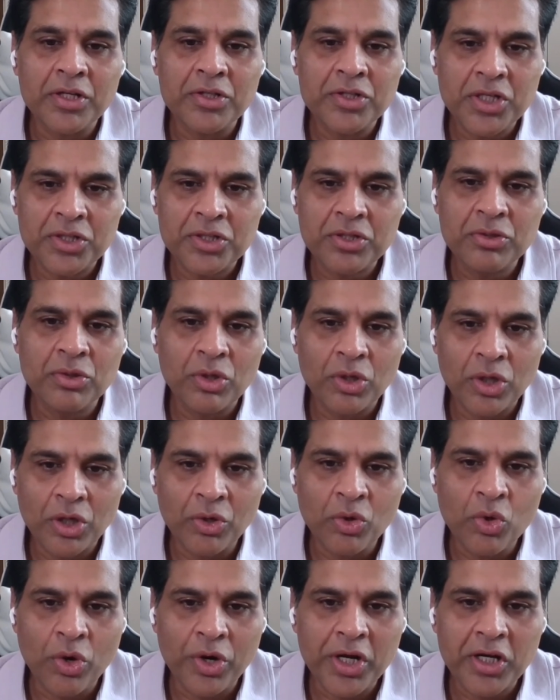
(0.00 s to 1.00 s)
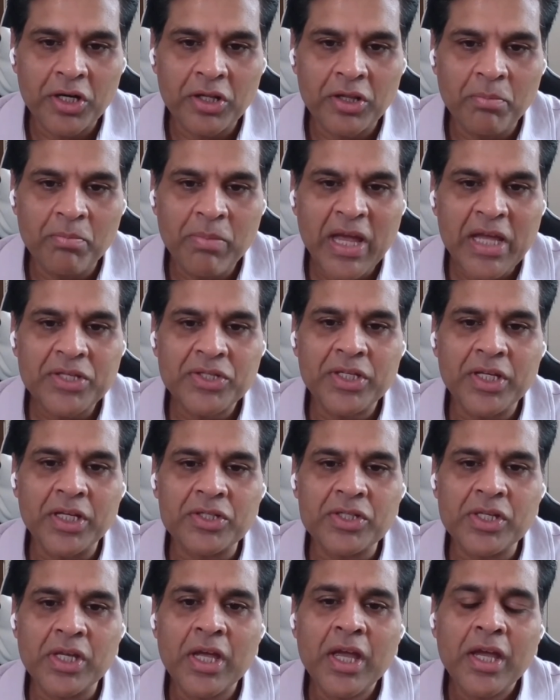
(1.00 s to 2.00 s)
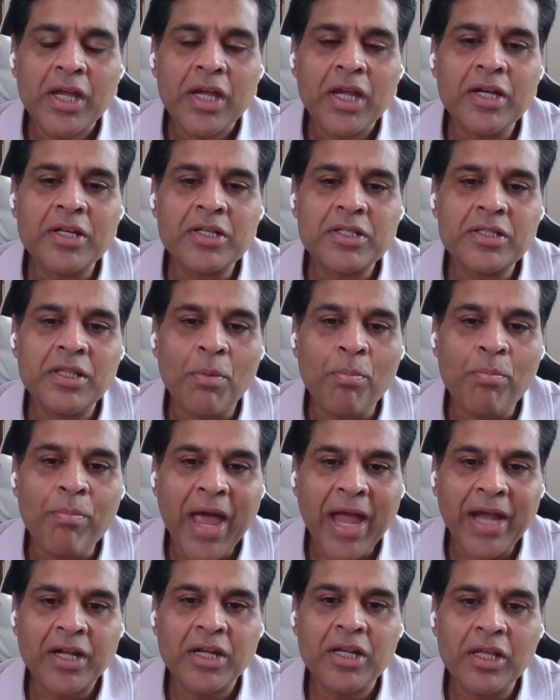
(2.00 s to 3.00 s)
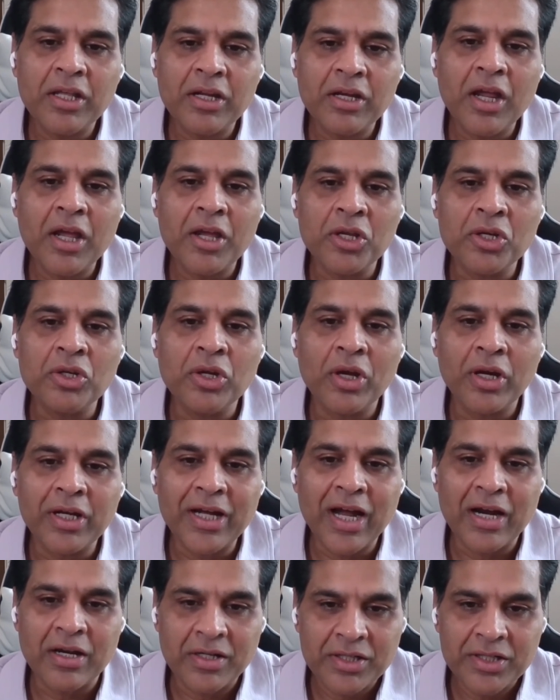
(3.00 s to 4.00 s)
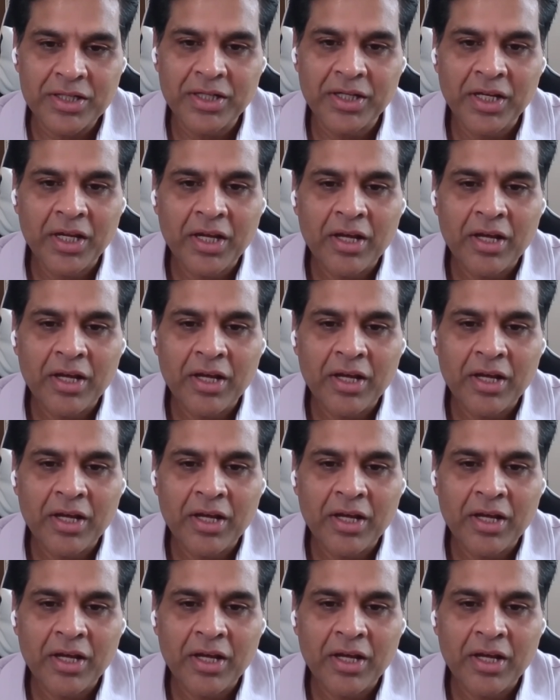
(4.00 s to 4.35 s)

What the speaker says: just to go into the basics, it's the bacteria in your gut.